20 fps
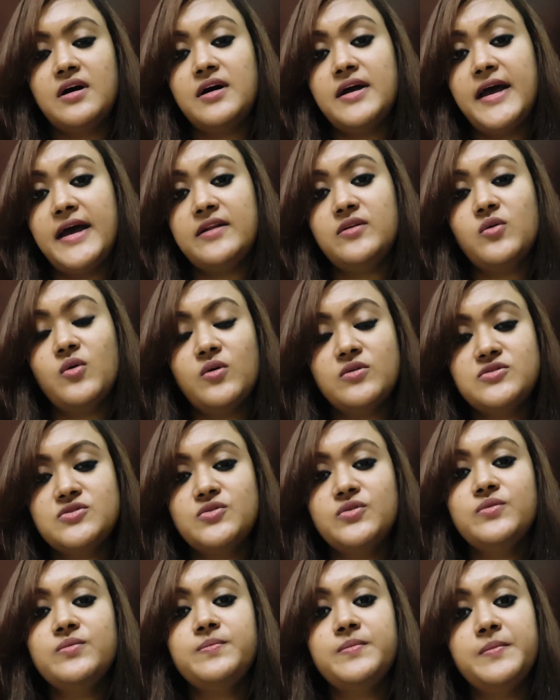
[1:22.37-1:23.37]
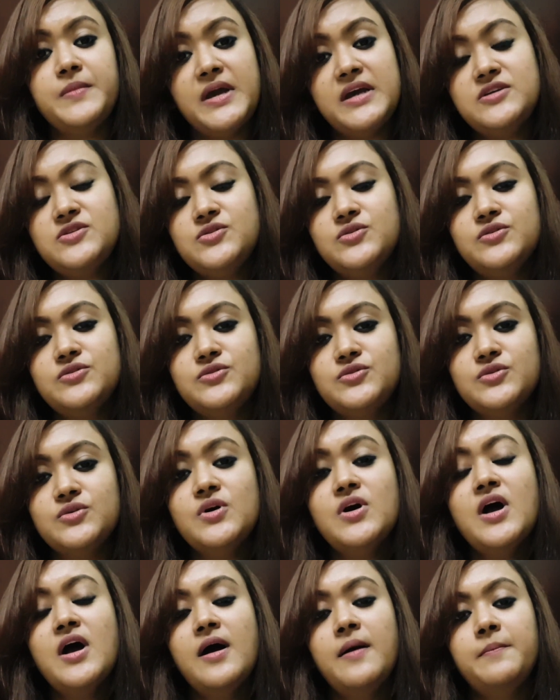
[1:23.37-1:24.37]
and also make sure to
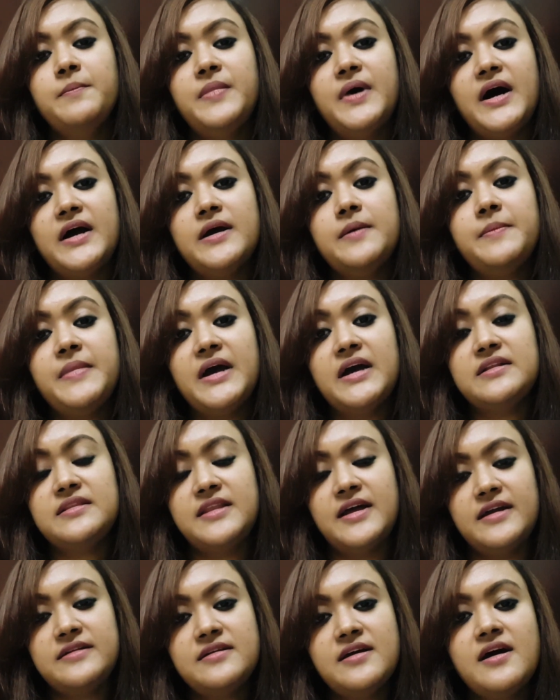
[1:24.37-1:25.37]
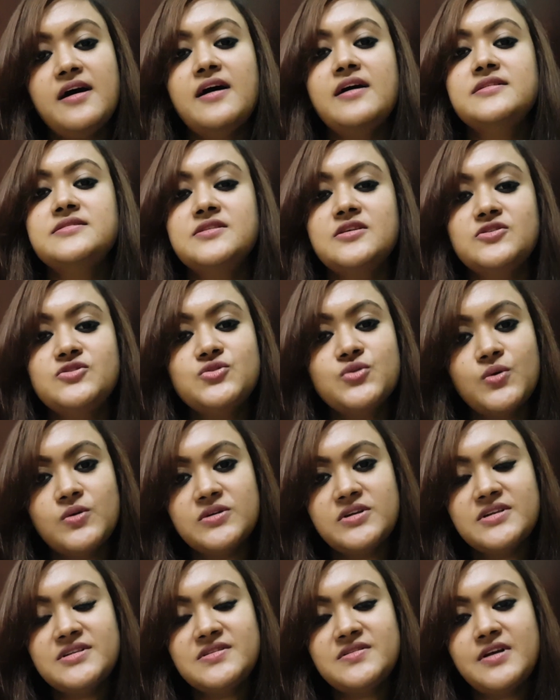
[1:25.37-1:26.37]
buy a bag that has
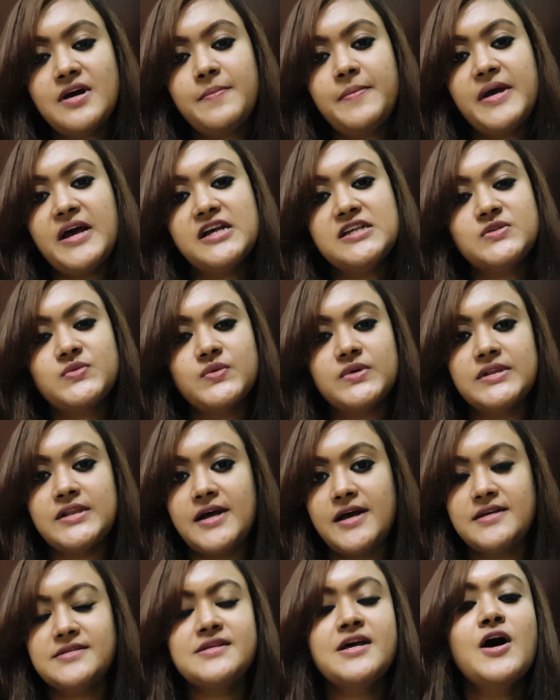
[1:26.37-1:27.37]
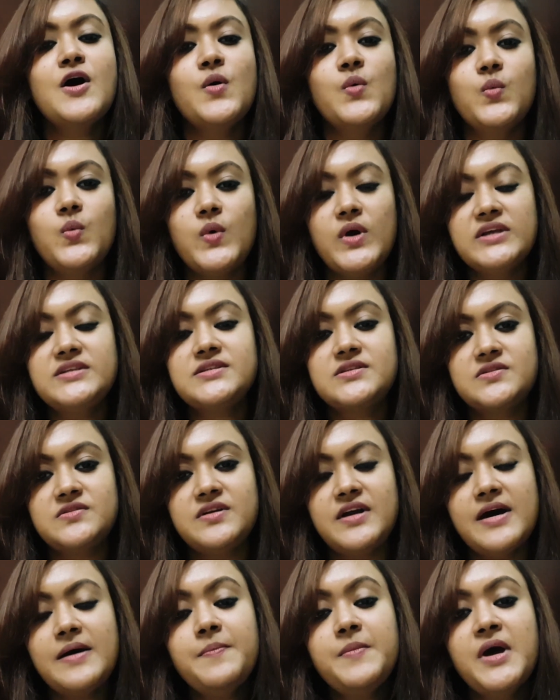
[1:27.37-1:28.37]
shoulder strap as well as waist
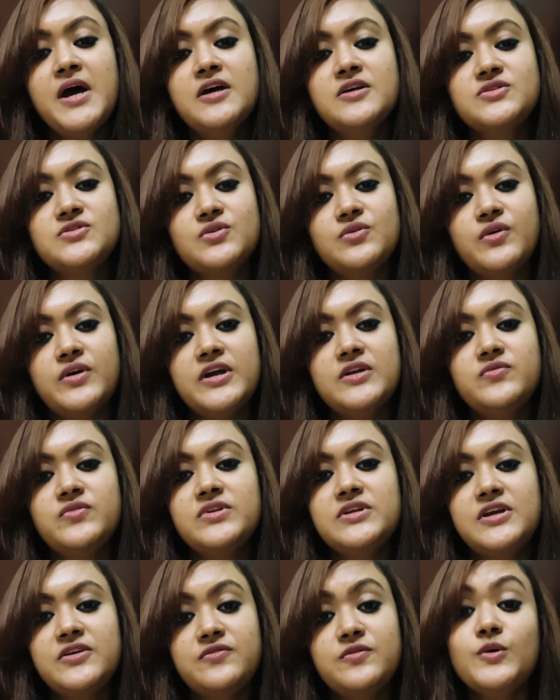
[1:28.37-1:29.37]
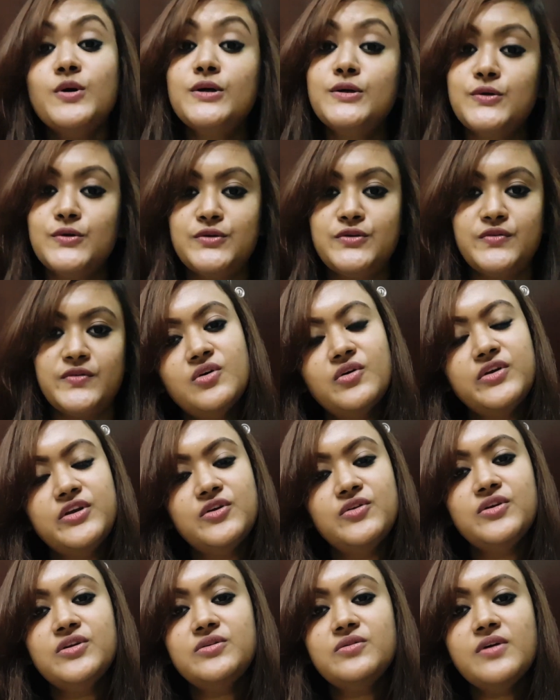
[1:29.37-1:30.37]
strap, so it will give you a good grip. So
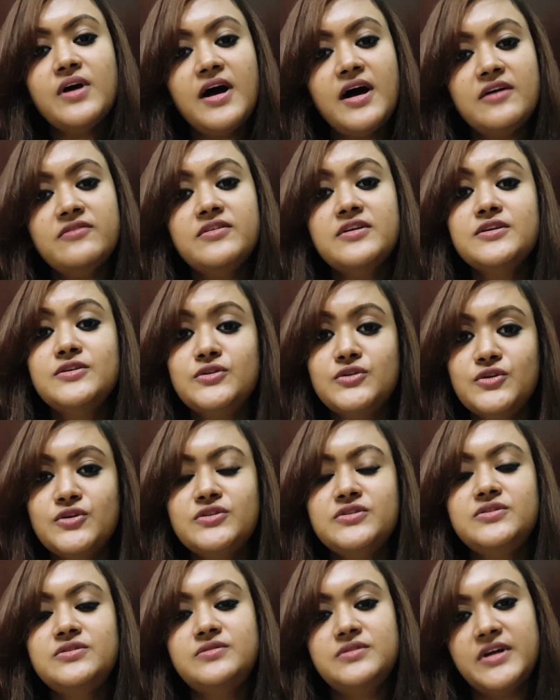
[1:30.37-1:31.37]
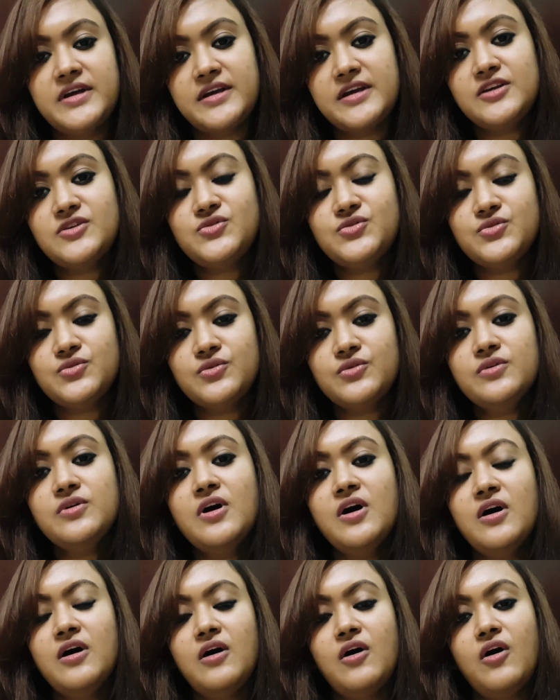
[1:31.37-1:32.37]
you need to have a good trekking shoe
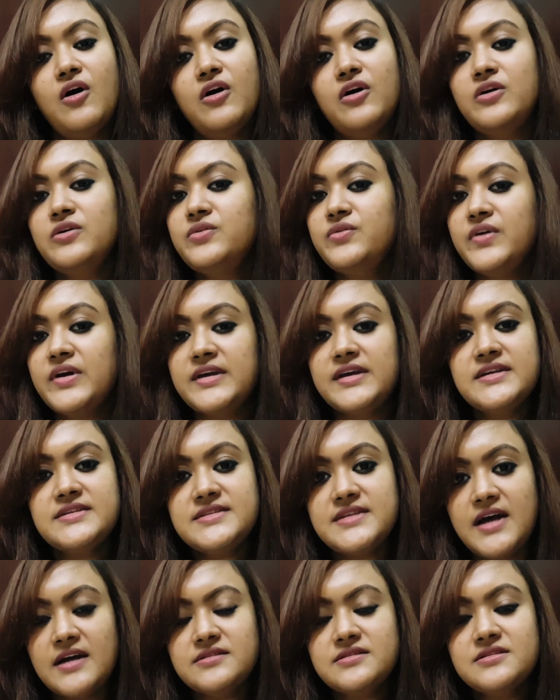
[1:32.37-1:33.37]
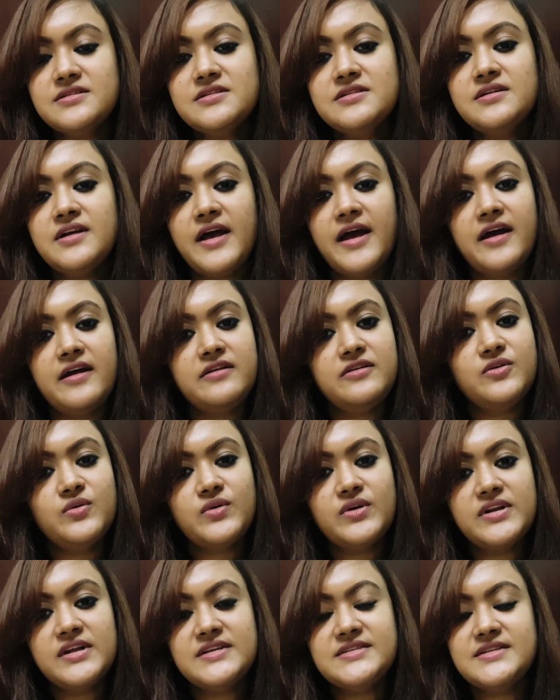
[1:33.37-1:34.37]
or trekking sandal, and you
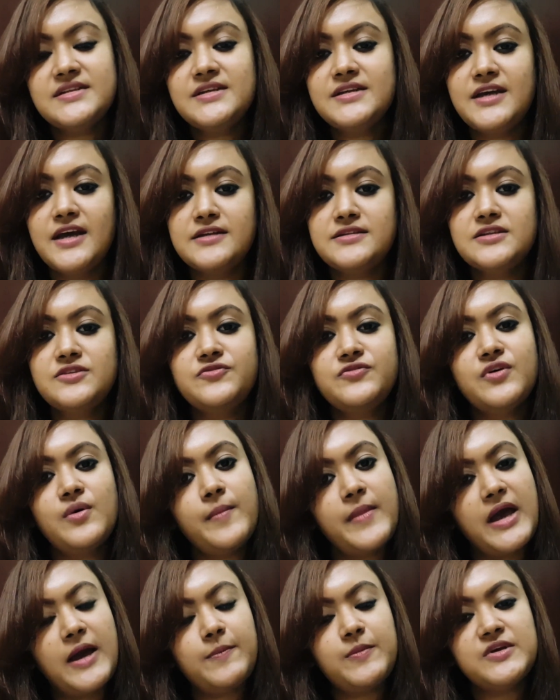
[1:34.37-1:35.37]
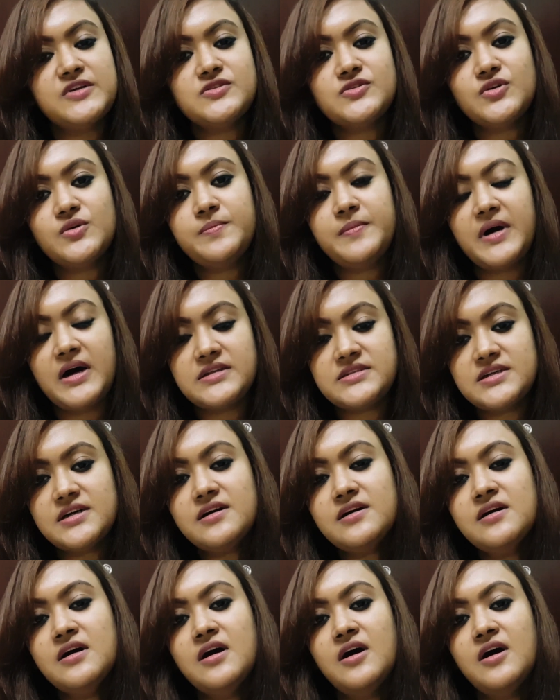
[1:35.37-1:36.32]
can easily get it from Apex or Bata,